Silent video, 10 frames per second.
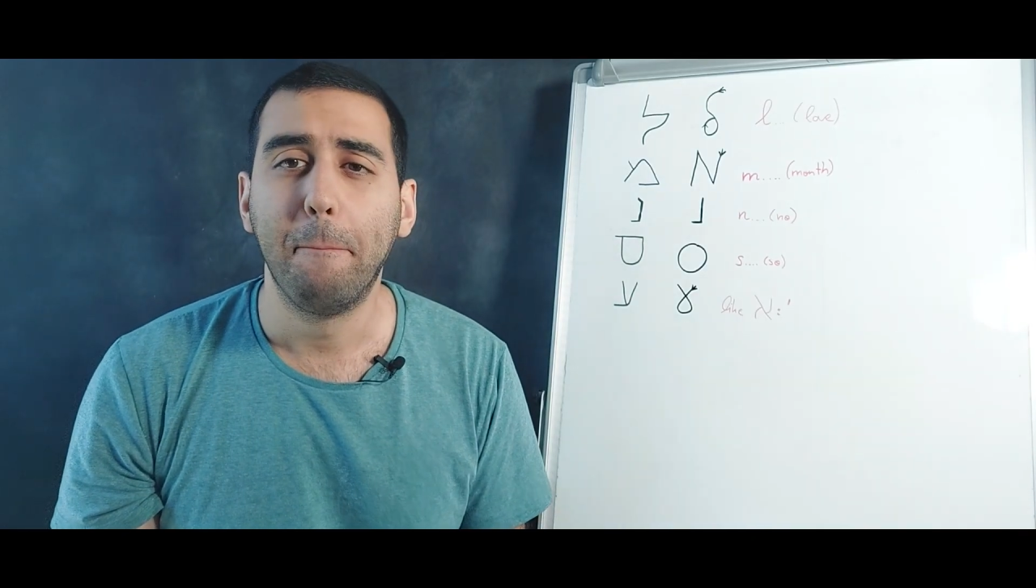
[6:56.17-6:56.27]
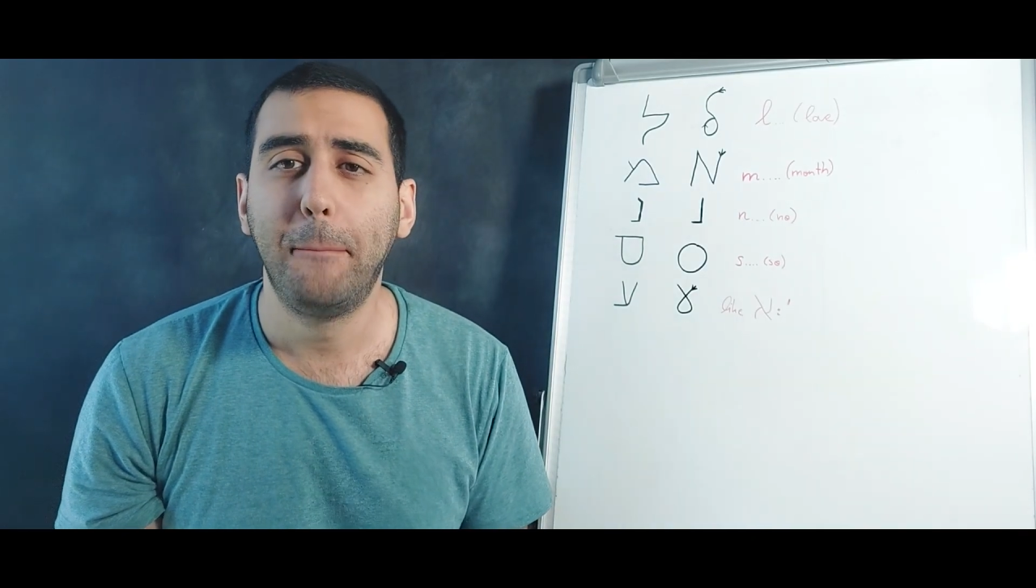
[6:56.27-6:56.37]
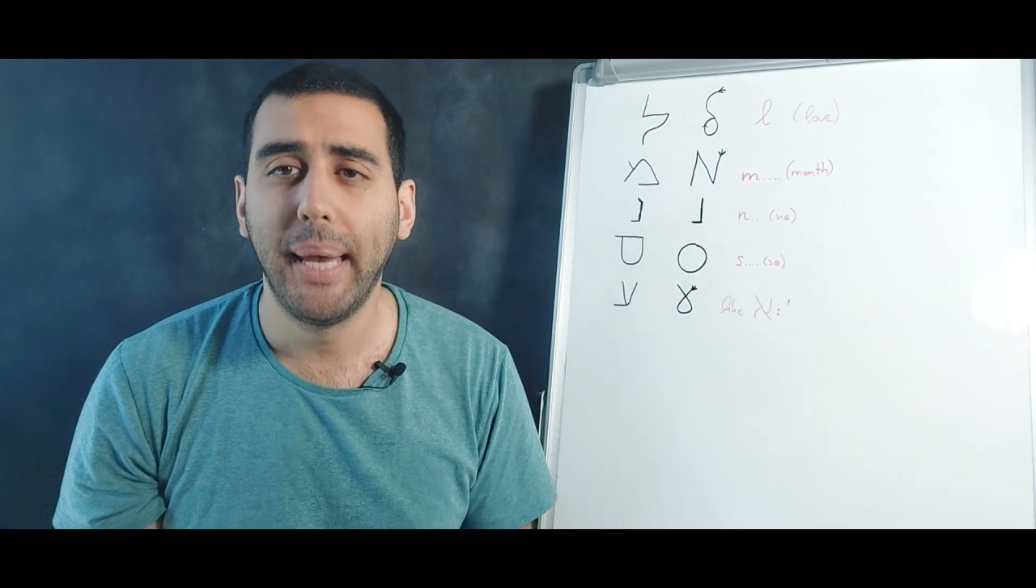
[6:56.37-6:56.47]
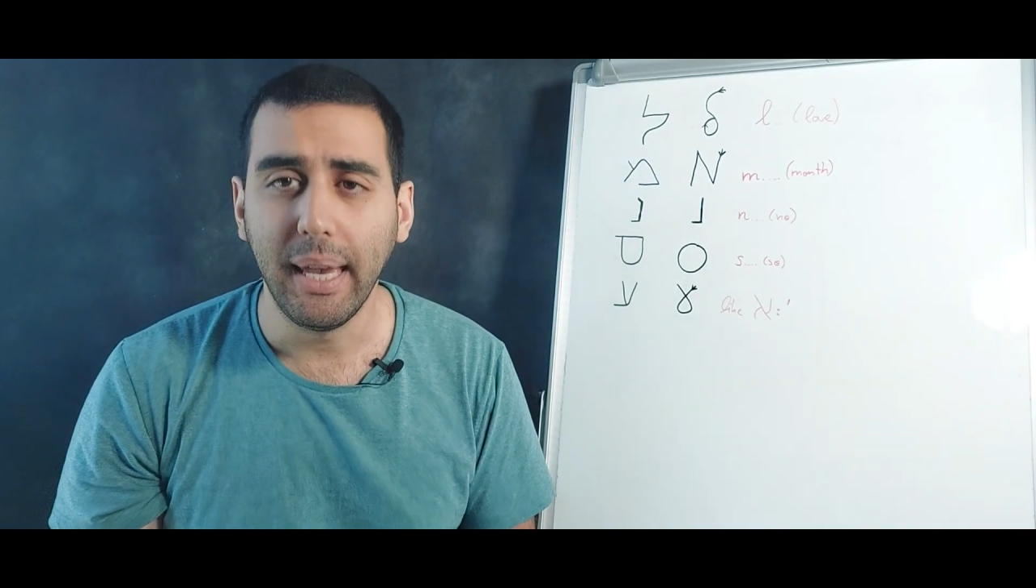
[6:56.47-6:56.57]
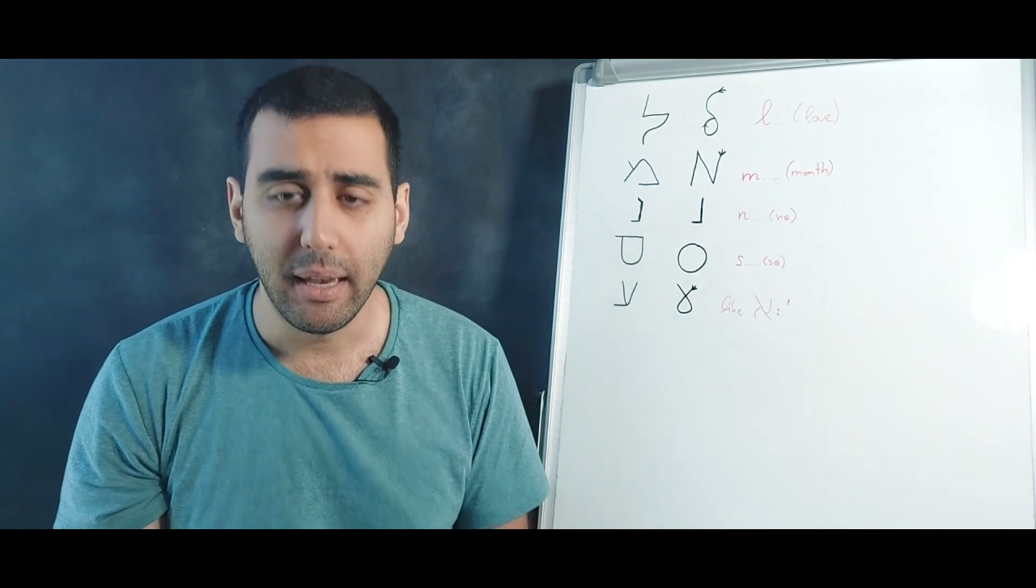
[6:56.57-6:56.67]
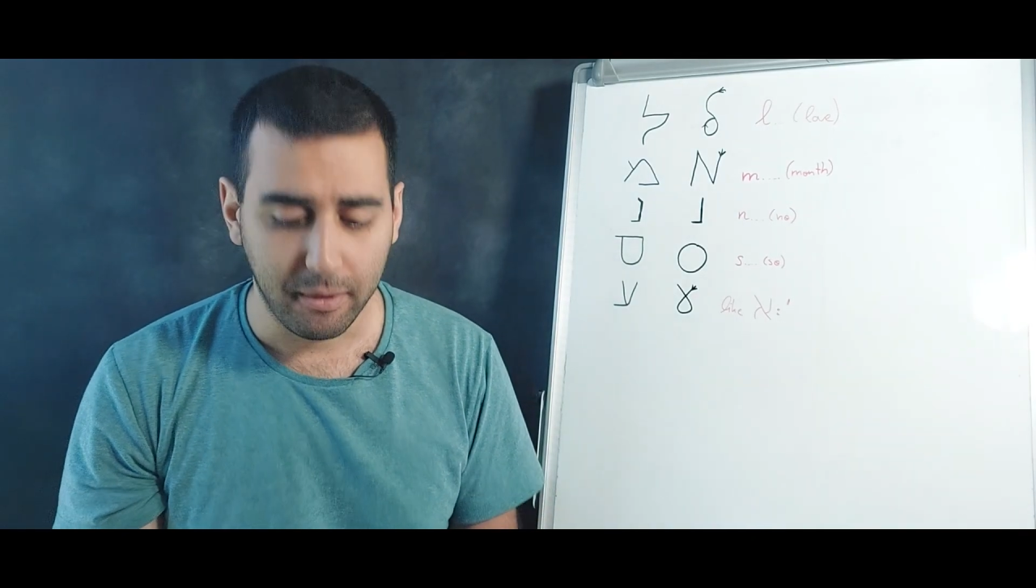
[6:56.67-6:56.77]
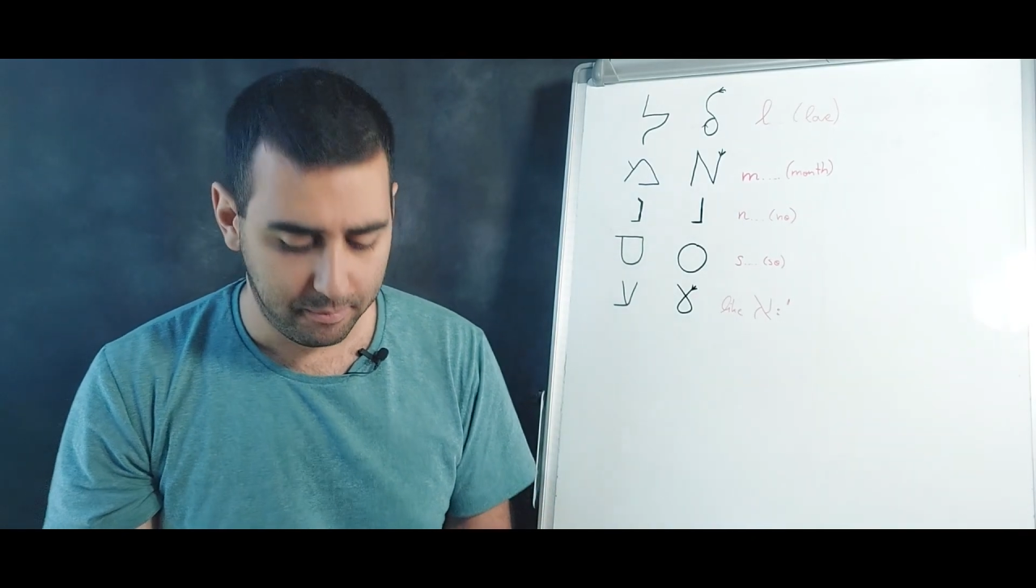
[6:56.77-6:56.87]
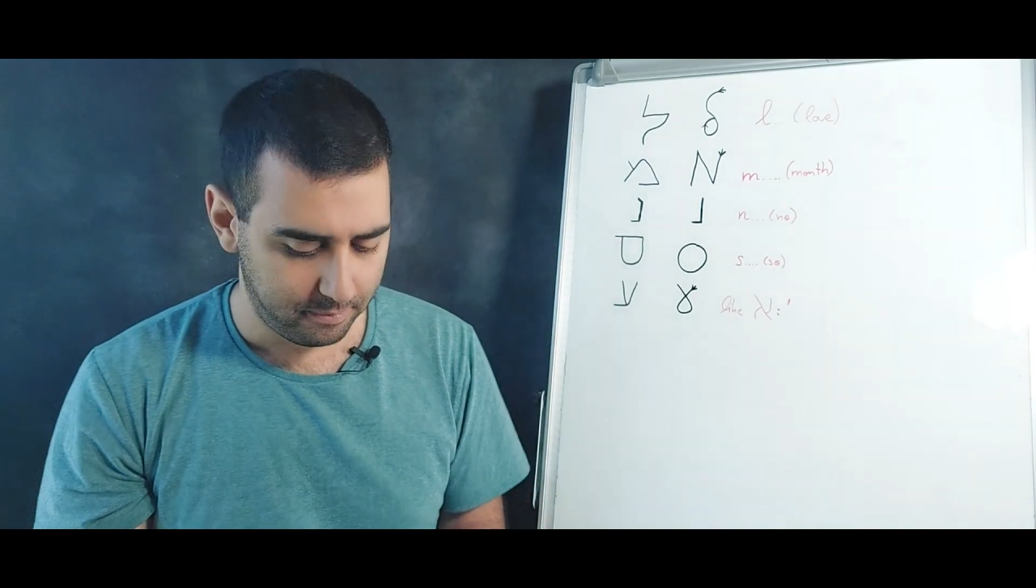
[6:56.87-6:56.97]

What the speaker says: P.